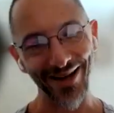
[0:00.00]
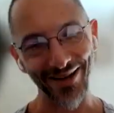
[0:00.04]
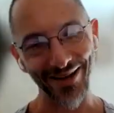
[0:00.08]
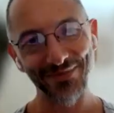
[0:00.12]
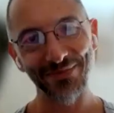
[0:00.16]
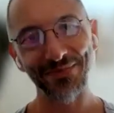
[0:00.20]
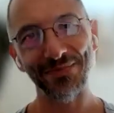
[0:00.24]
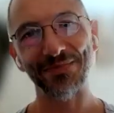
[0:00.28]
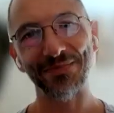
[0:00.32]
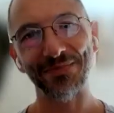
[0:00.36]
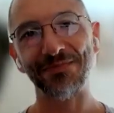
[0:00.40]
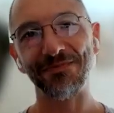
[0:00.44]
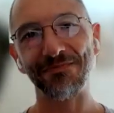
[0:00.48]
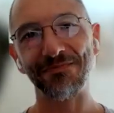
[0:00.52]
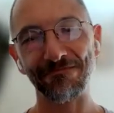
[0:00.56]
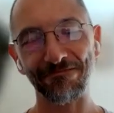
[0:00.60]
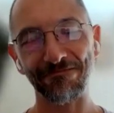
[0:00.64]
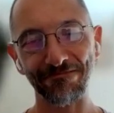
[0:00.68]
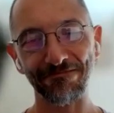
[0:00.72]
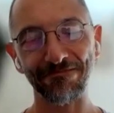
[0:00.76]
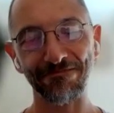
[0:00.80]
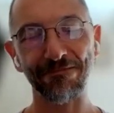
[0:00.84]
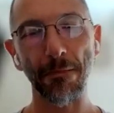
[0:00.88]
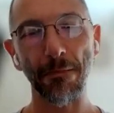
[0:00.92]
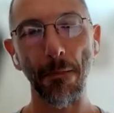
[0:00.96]
And
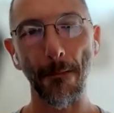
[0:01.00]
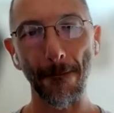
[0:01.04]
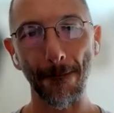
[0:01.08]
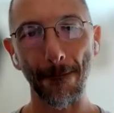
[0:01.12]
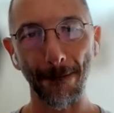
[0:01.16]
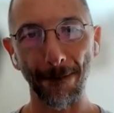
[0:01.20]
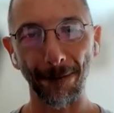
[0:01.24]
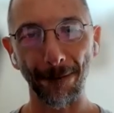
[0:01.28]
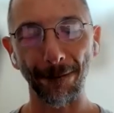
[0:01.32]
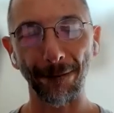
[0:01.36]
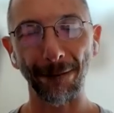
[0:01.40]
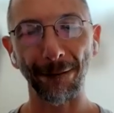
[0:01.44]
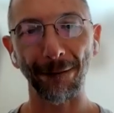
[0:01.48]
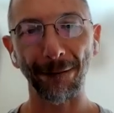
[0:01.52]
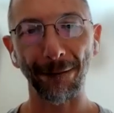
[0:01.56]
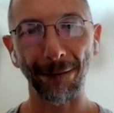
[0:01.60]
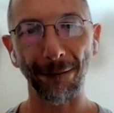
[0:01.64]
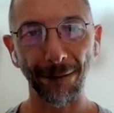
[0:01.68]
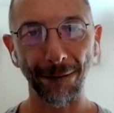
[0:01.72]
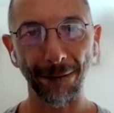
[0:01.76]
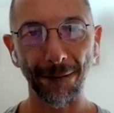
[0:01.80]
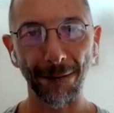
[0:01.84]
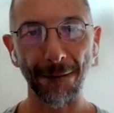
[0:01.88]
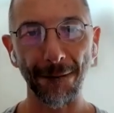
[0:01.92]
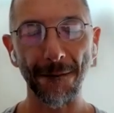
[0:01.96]
that's what's
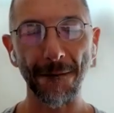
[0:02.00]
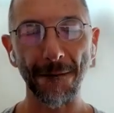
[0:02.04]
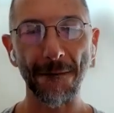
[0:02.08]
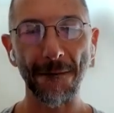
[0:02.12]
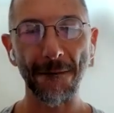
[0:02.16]
charging your thing.